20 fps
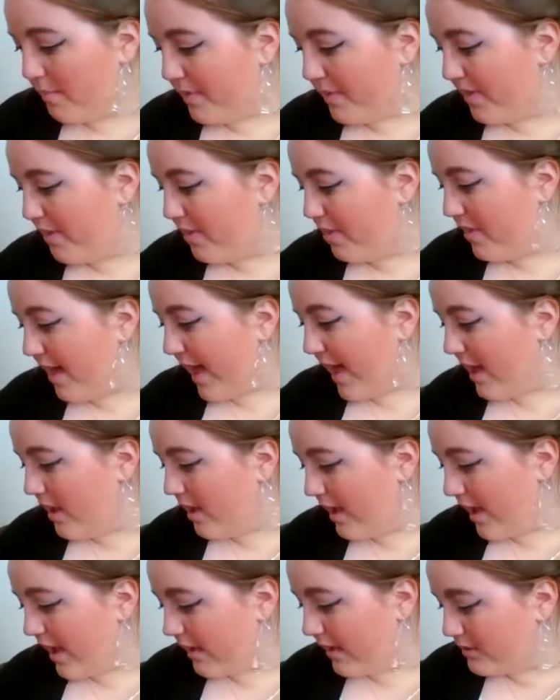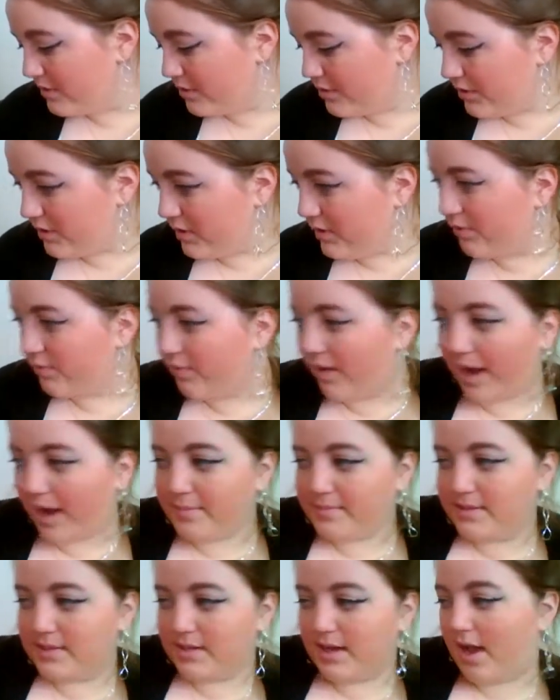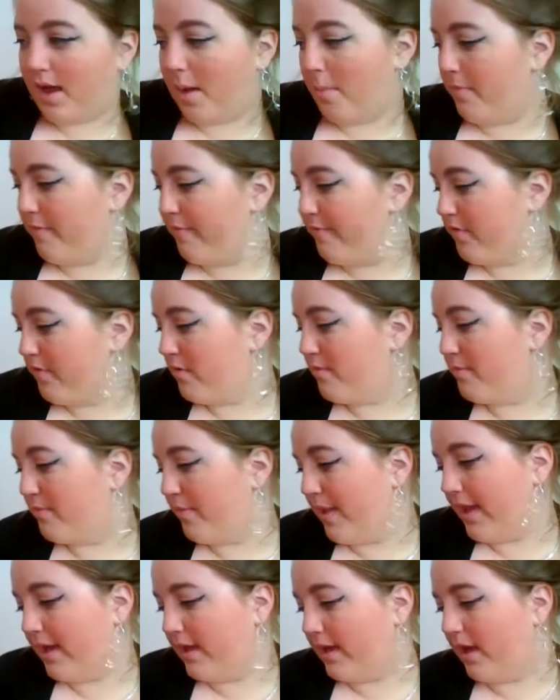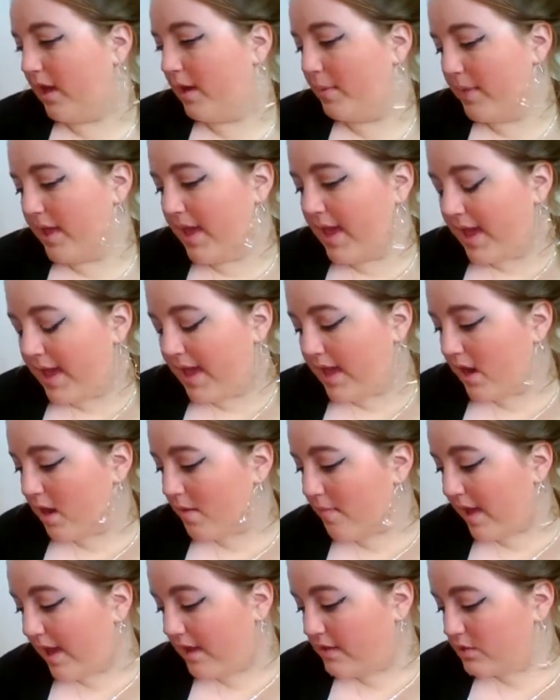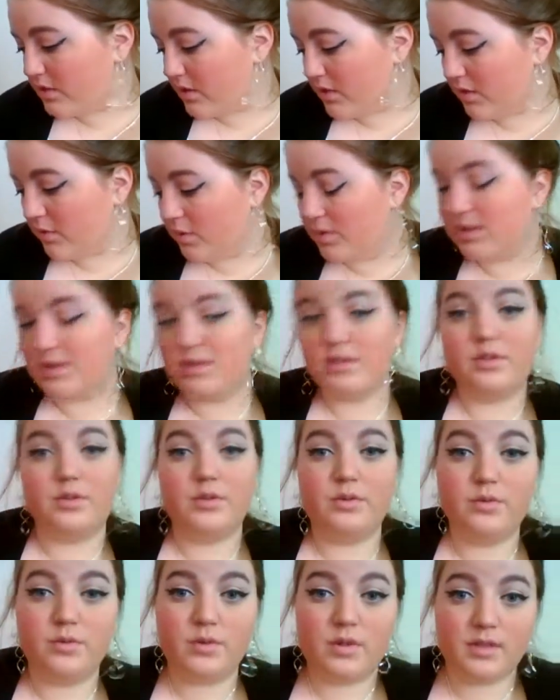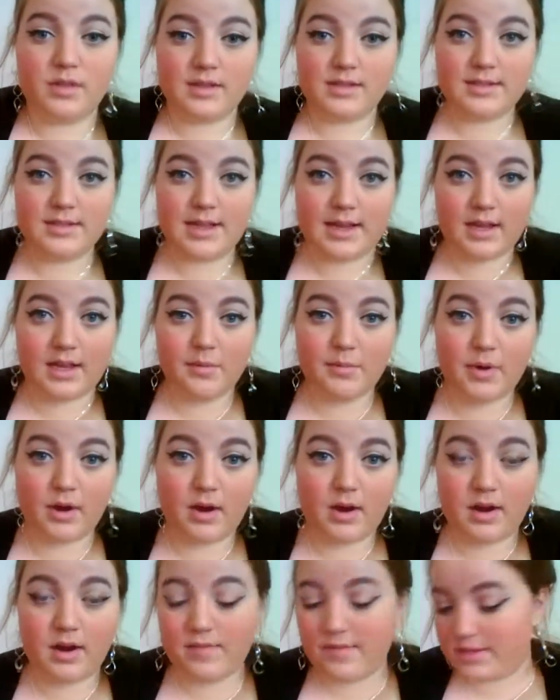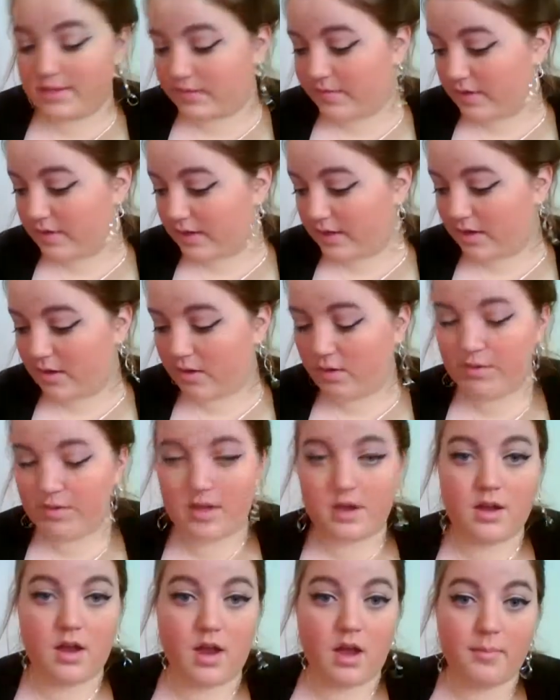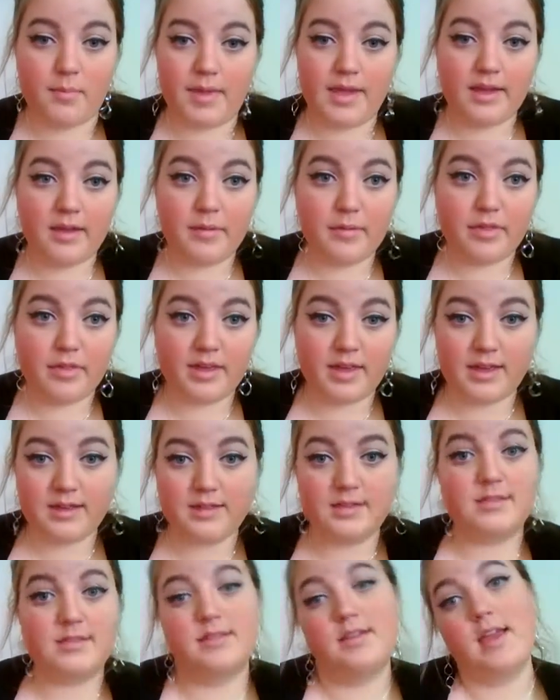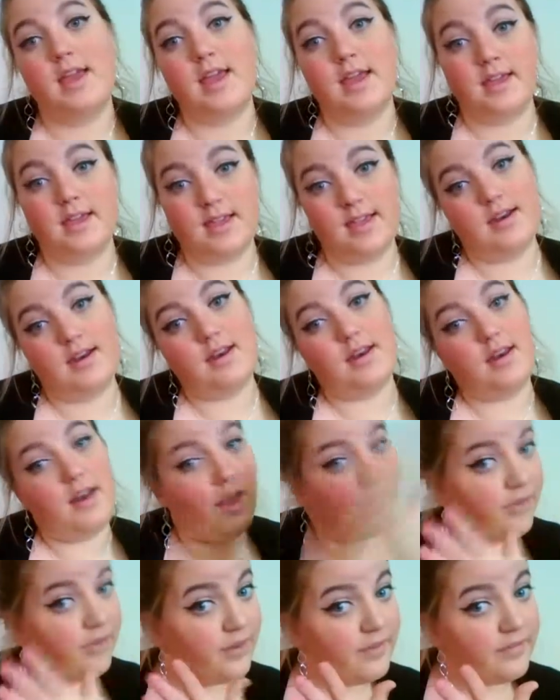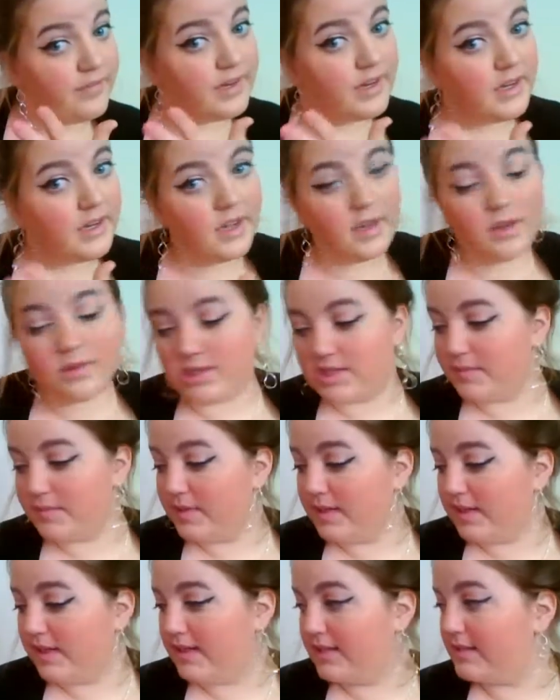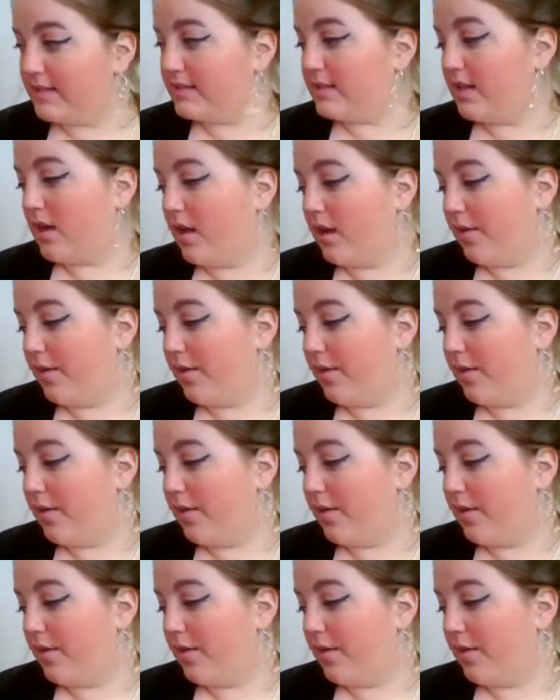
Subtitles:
But that actually wraps it up for makeup. And I'm actually going to do the second part of this video, the non-makeup things, in another video, just because,